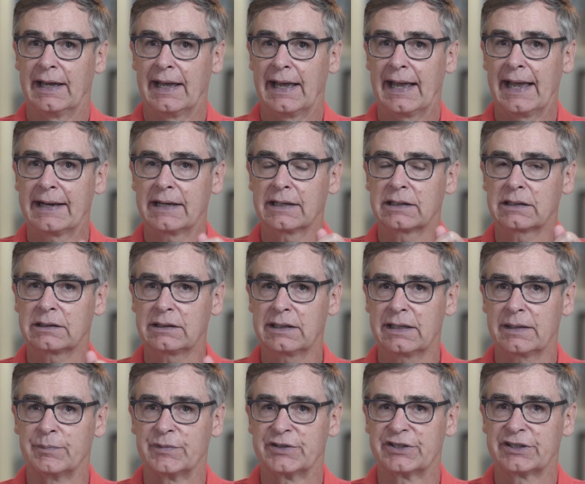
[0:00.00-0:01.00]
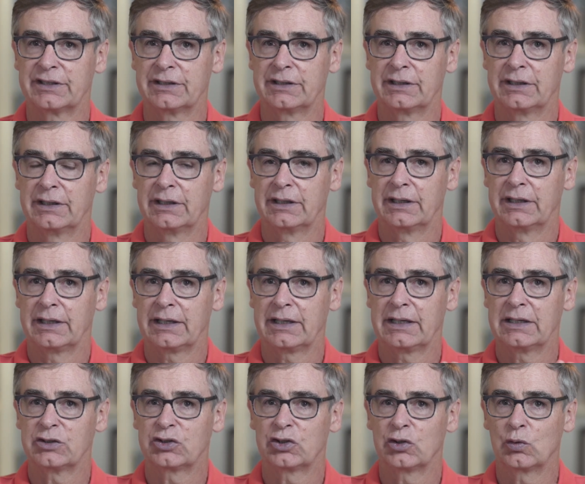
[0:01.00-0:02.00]
and a glimpse
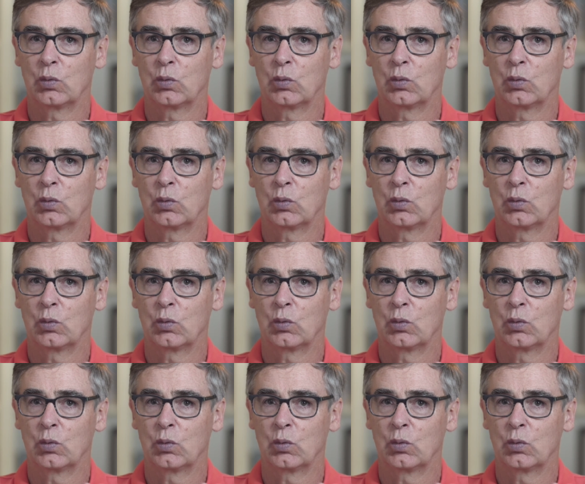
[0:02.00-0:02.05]
into